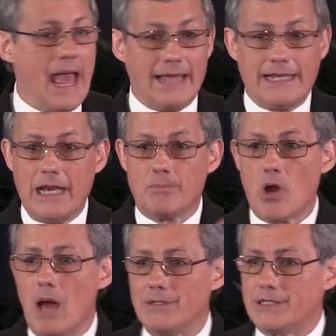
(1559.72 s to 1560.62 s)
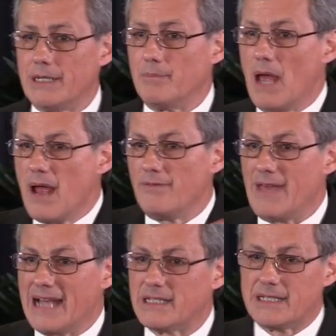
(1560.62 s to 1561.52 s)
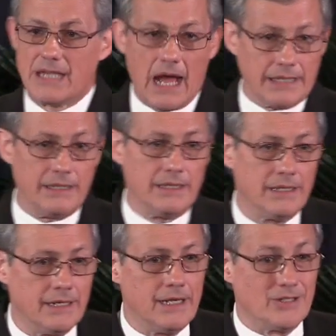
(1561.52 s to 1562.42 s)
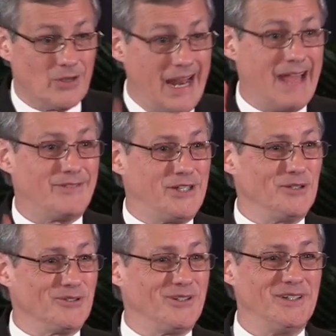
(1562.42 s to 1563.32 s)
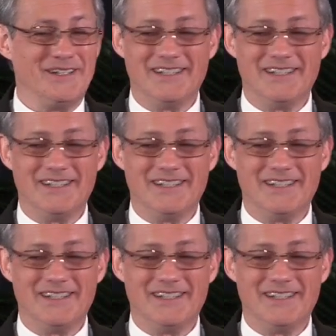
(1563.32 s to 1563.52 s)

And then he promised him that son is going to have children.